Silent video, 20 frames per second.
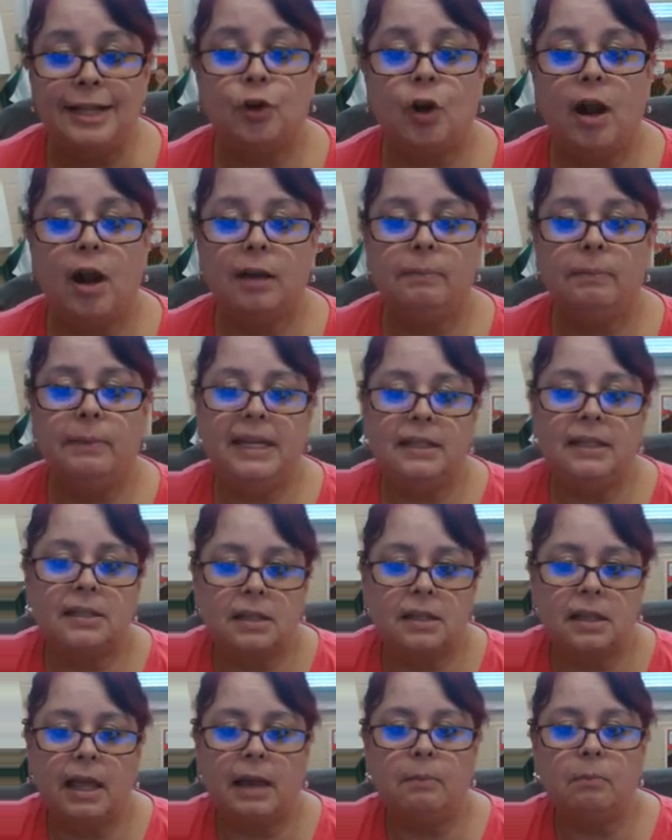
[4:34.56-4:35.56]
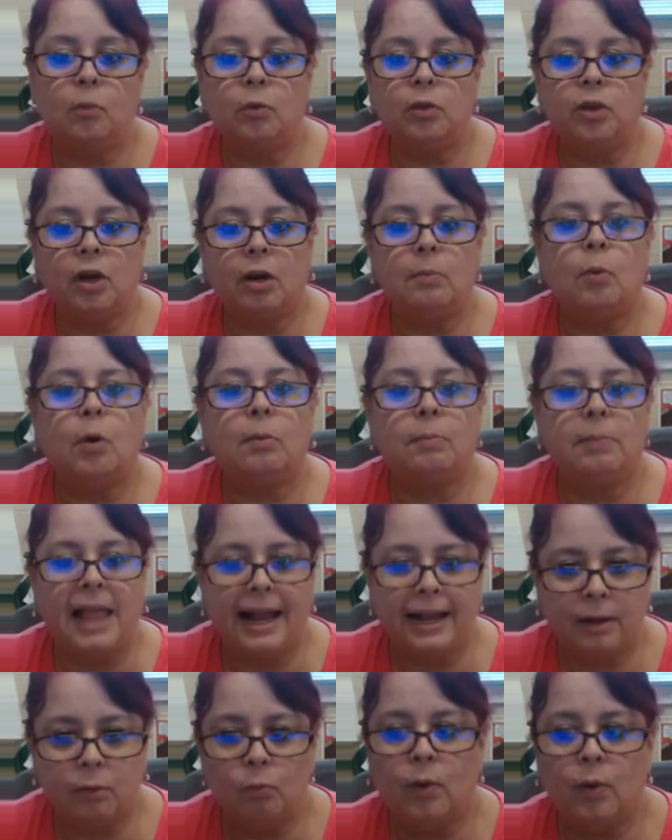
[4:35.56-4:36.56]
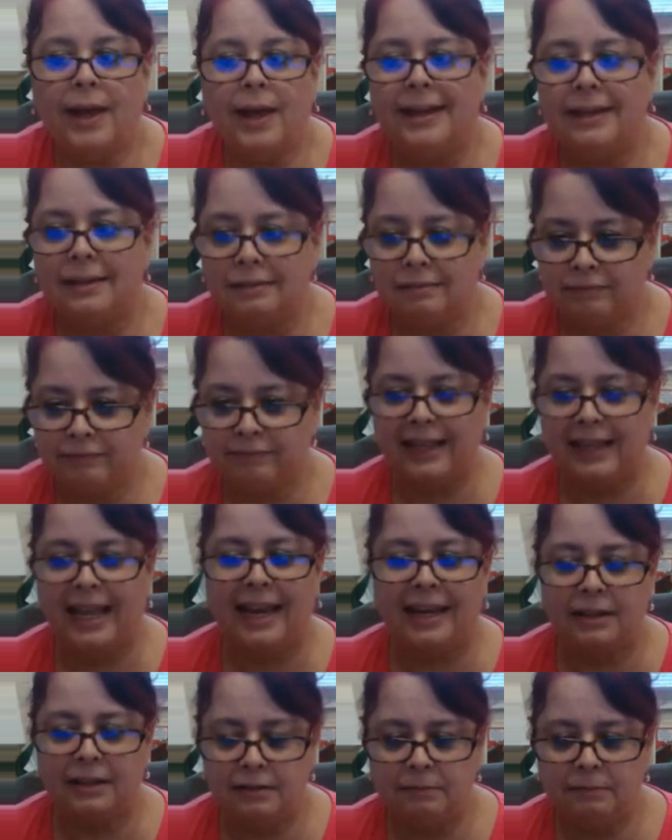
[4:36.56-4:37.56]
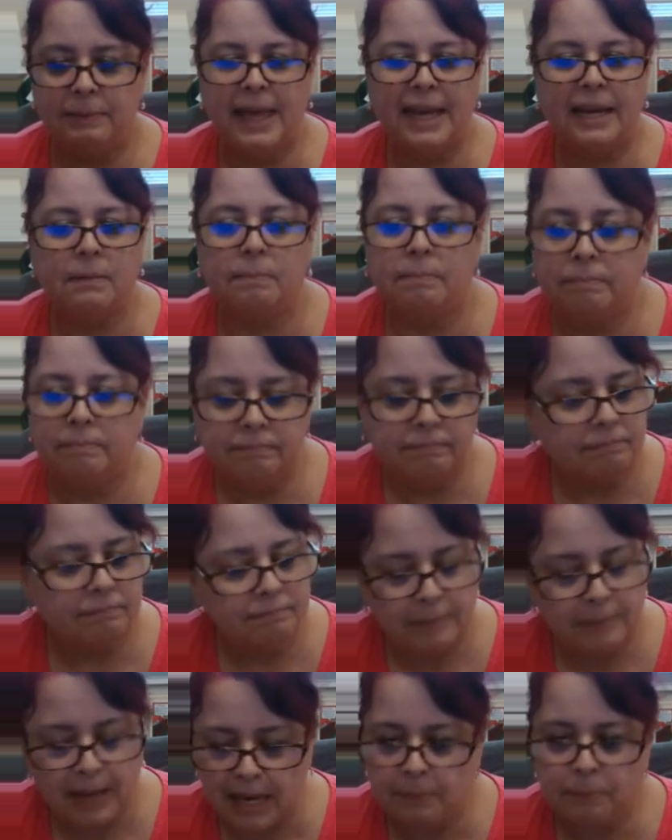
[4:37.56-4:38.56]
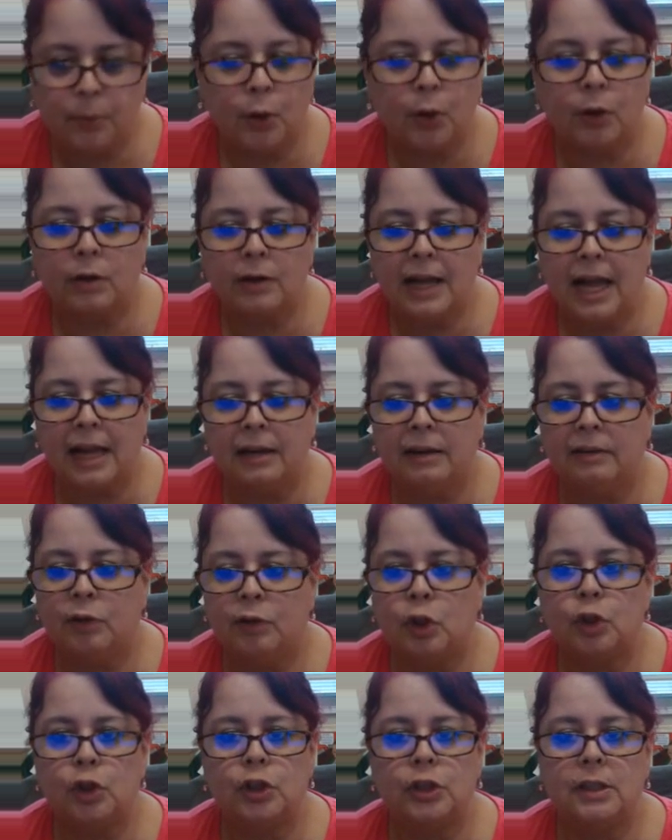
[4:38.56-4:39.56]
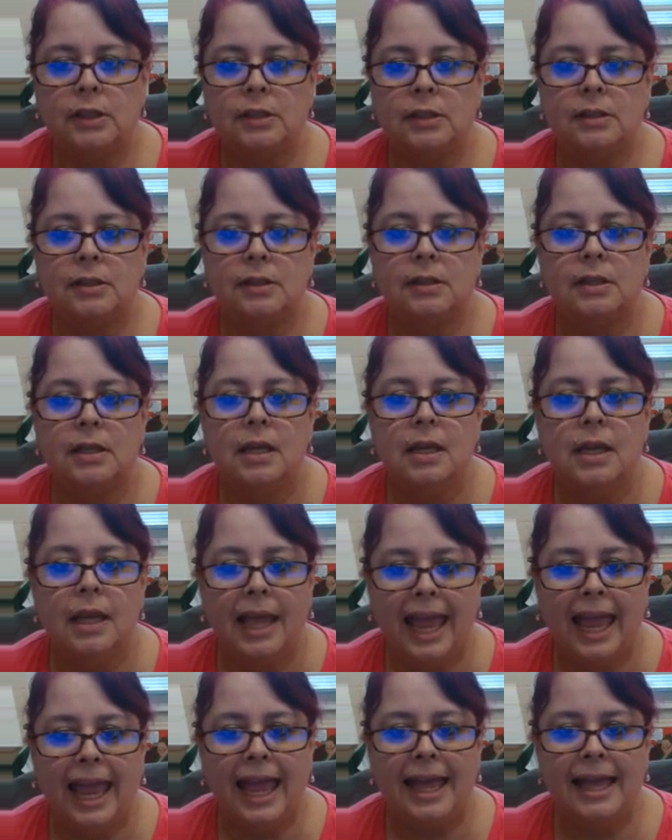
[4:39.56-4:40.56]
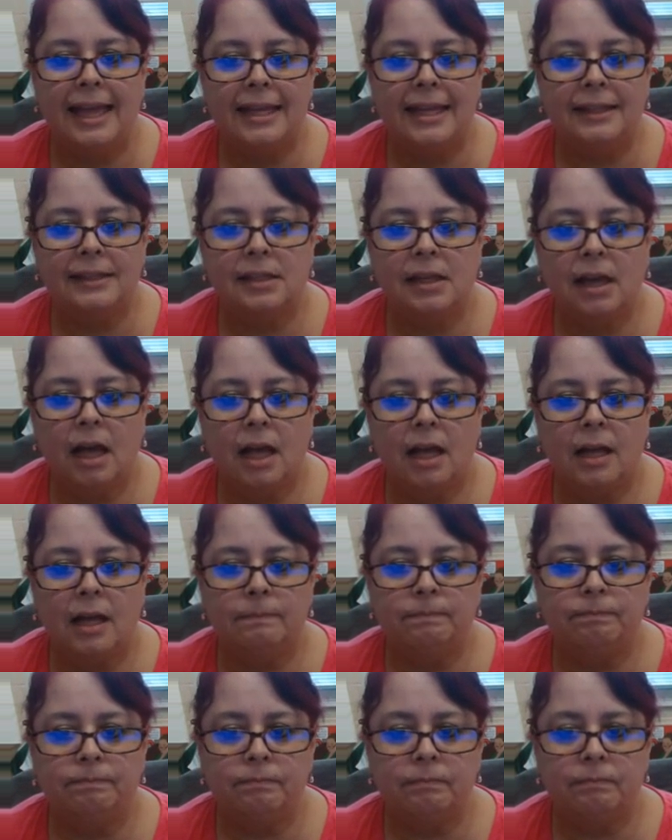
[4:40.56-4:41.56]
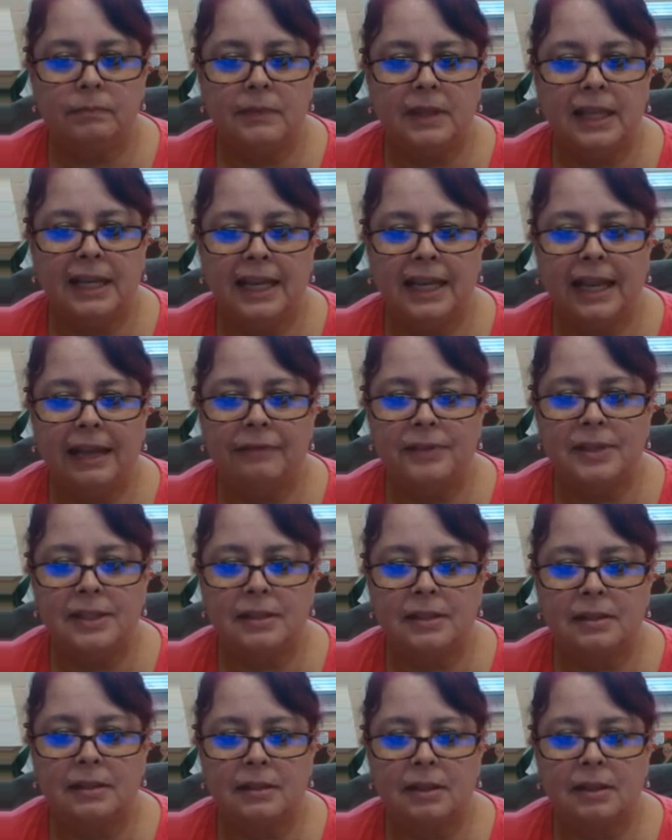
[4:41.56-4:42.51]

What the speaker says: drawing means they're more black and white, like pen and paper kind of versions. And the GIFs,